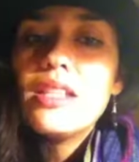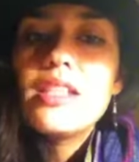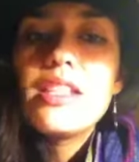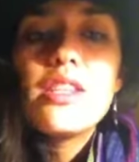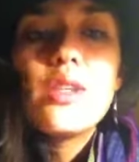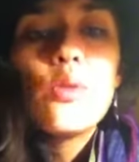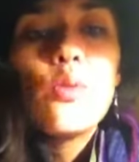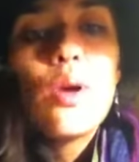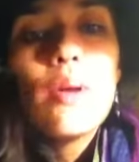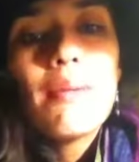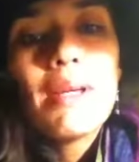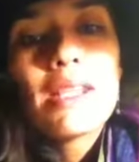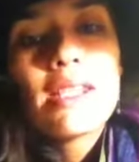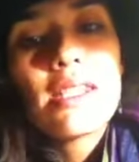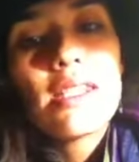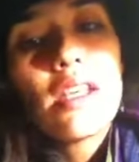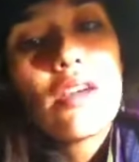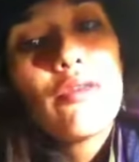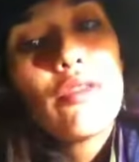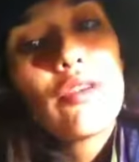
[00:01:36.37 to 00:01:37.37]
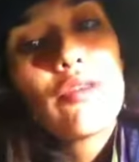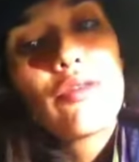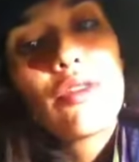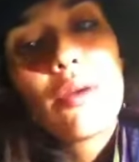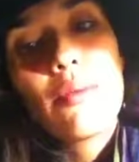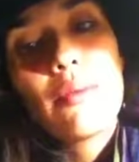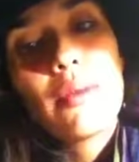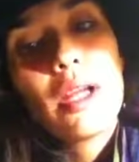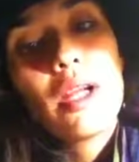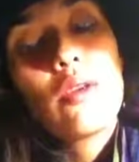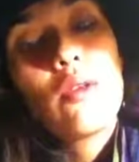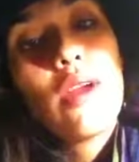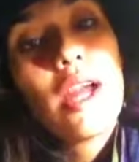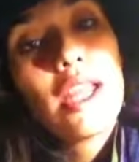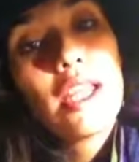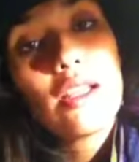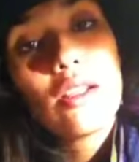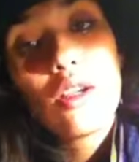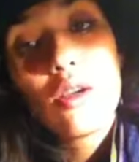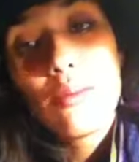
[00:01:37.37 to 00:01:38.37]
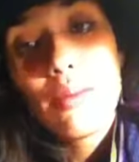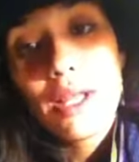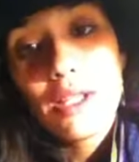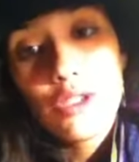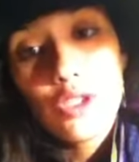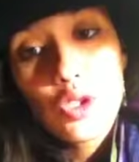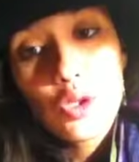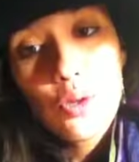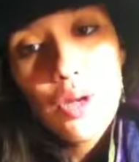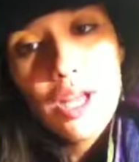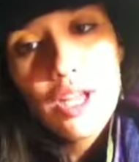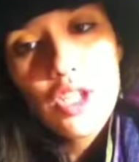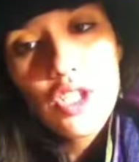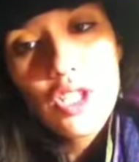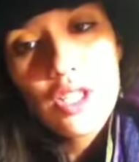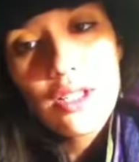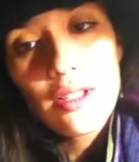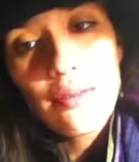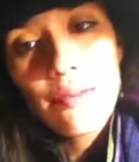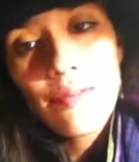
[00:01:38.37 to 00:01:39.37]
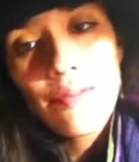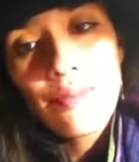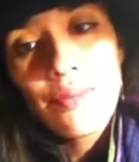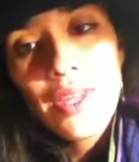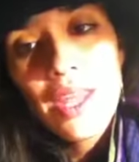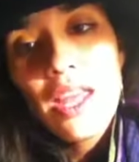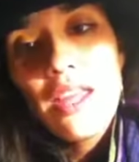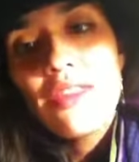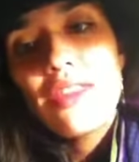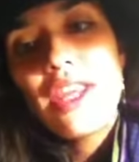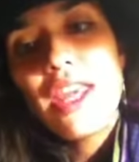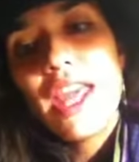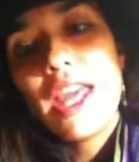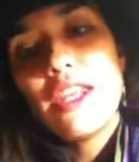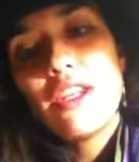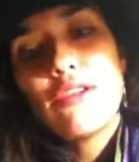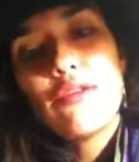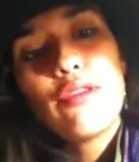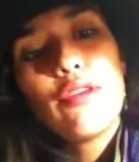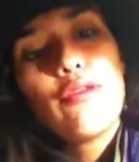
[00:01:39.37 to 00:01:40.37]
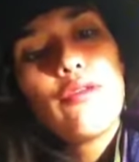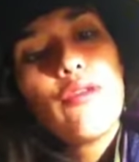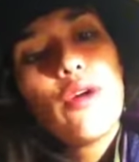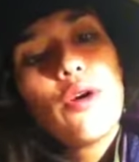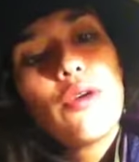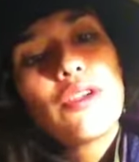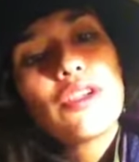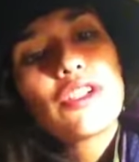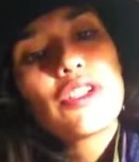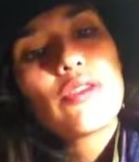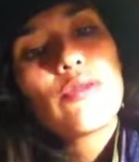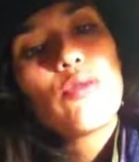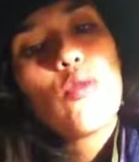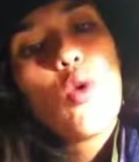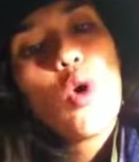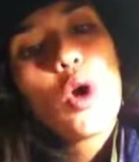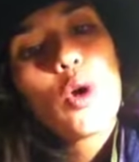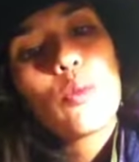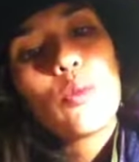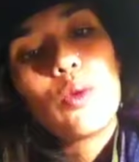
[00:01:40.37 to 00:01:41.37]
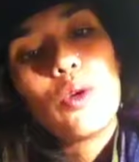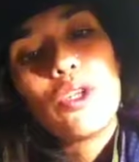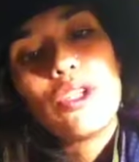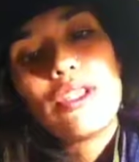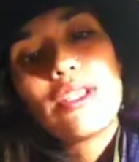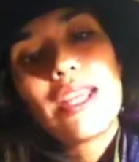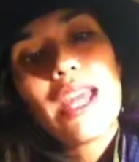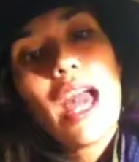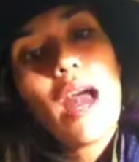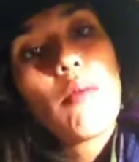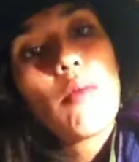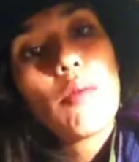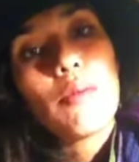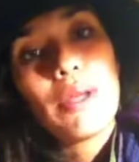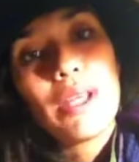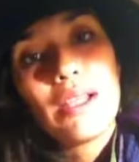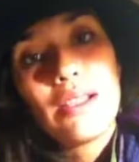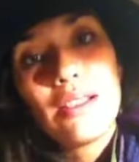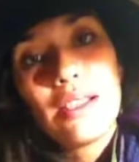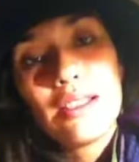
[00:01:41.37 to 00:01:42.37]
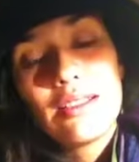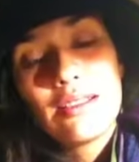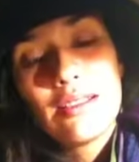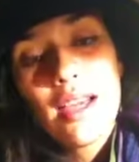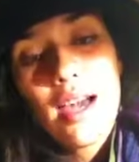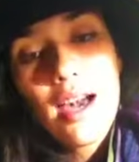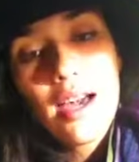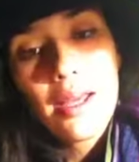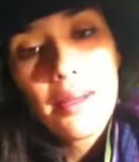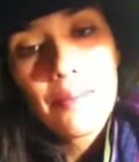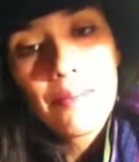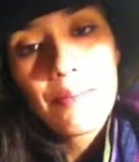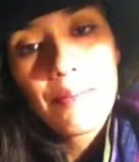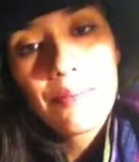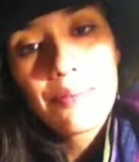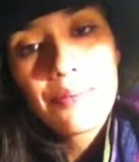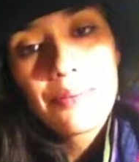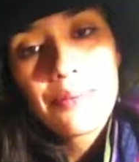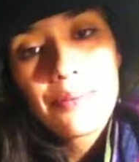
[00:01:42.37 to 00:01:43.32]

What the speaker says: Did the women suffer from irregular menstruation? They headed for forests of wormwood, chamomile, and thyme.